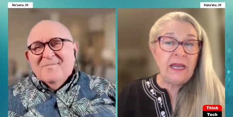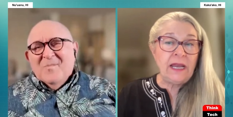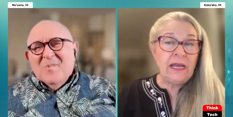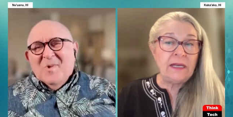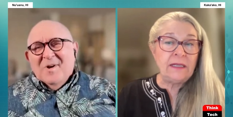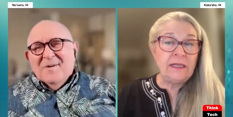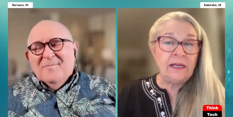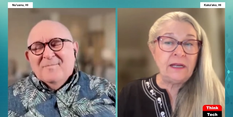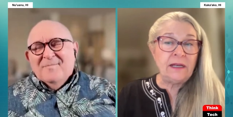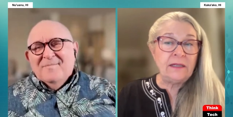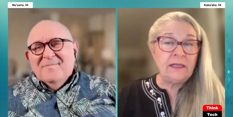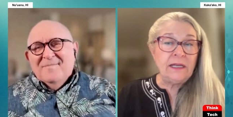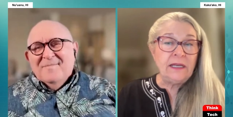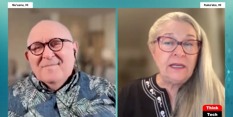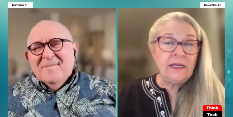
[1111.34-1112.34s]
Speaker 1: Yeah. And uh,
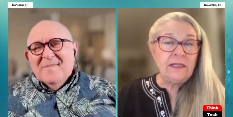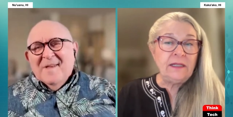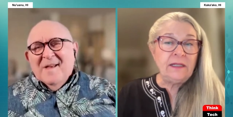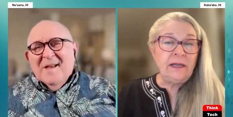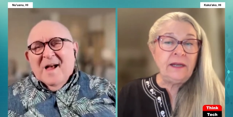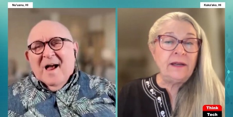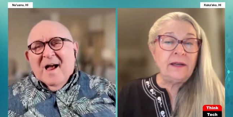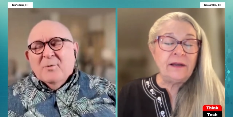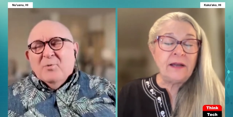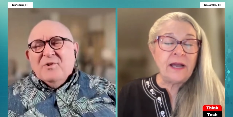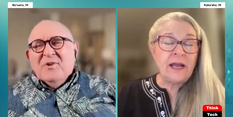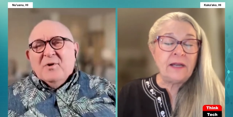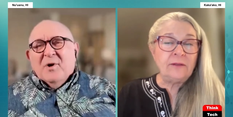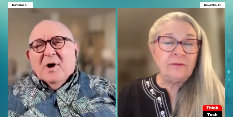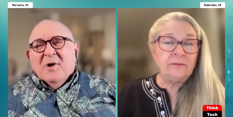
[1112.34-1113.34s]
yeah. and was
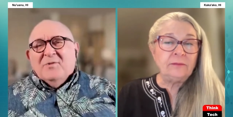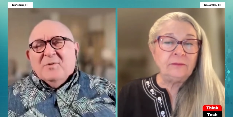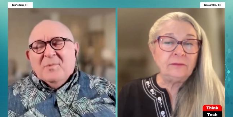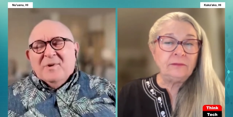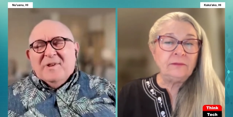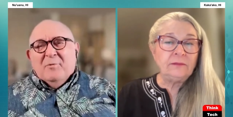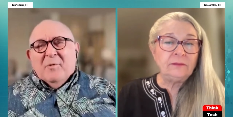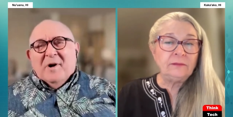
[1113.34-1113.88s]
ultimately